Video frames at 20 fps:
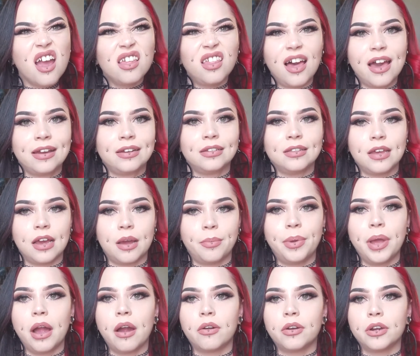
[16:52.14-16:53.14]
liked that
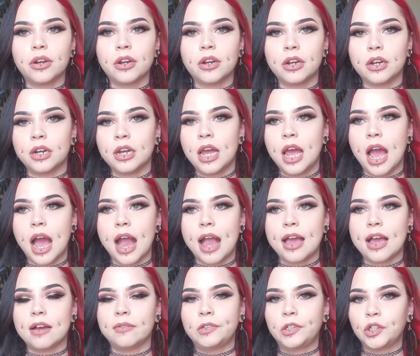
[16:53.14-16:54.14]
powder. I
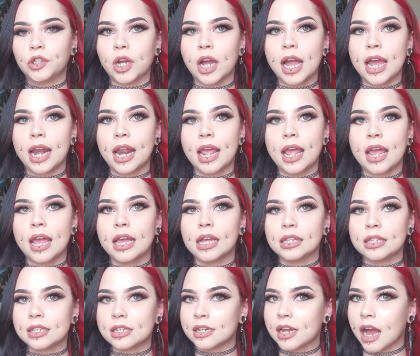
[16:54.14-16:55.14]
have tried it.
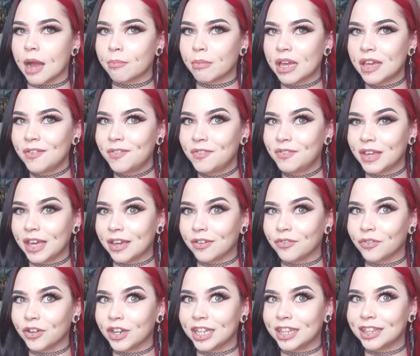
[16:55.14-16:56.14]
It's not my
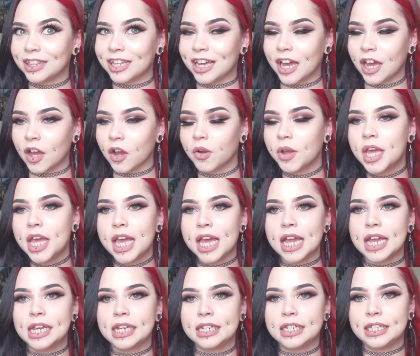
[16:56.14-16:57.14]
favorite though.
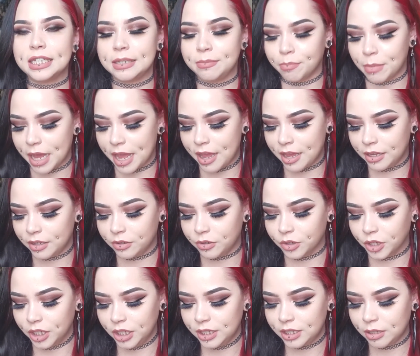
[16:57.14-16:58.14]
My
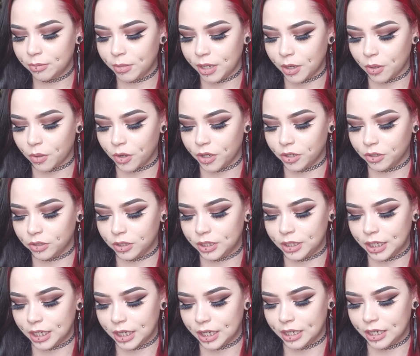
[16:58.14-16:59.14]
grease and my oil
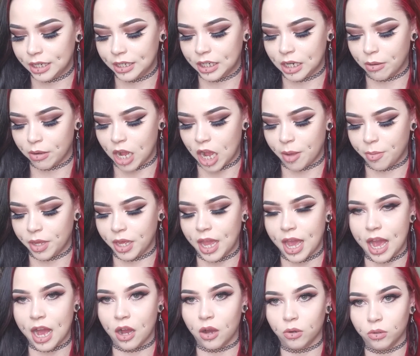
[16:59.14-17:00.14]
did end up coming
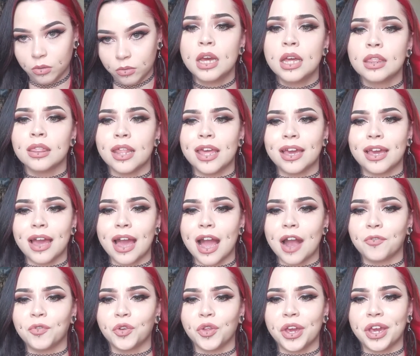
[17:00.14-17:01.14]
out like
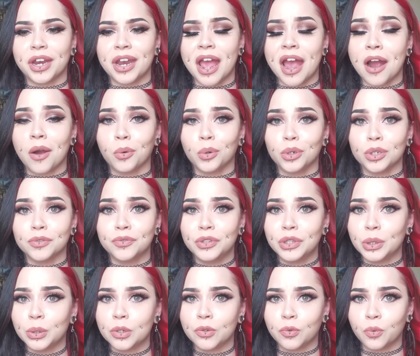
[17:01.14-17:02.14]
after like an hour or
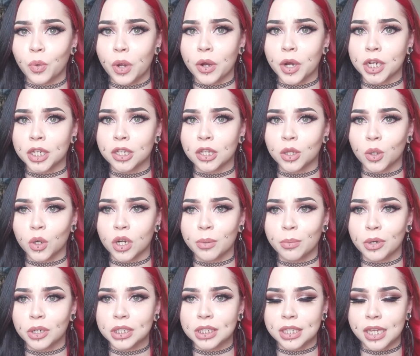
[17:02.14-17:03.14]
two of wearing the Laura
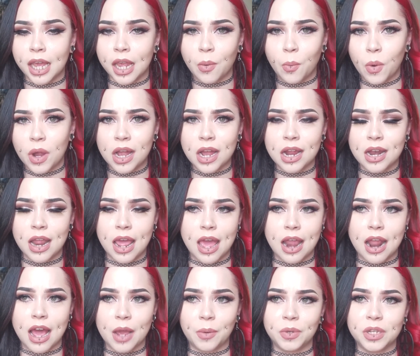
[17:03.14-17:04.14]
Mercier one, and
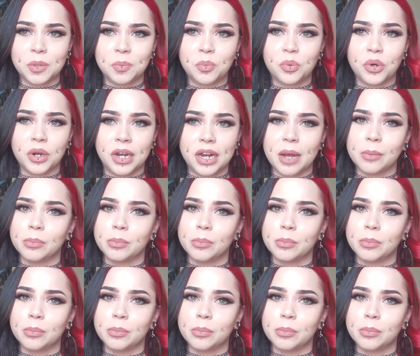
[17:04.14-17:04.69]
I was pretty